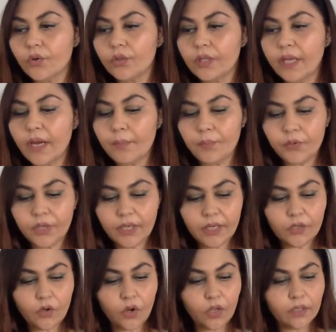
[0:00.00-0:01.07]
they are putting it
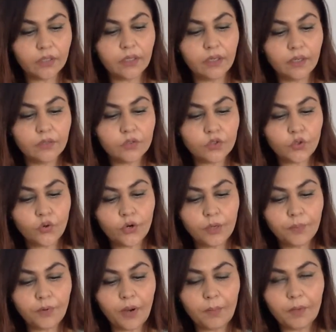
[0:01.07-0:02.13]
on the story
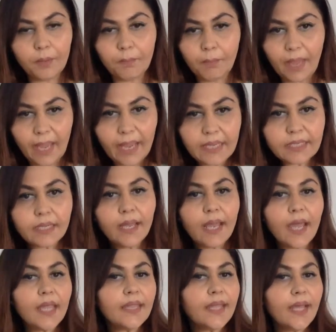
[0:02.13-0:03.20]
problem mat,
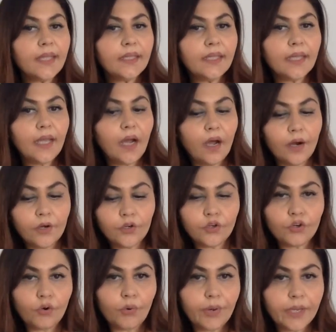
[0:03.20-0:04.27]
and then they are
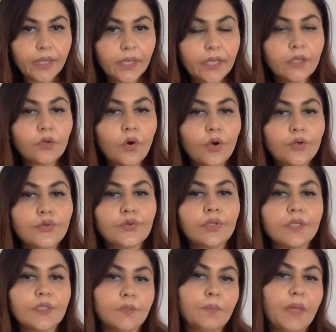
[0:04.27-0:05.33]
drawing it onto
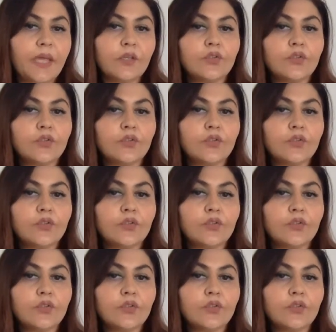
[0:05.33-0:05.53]
this page.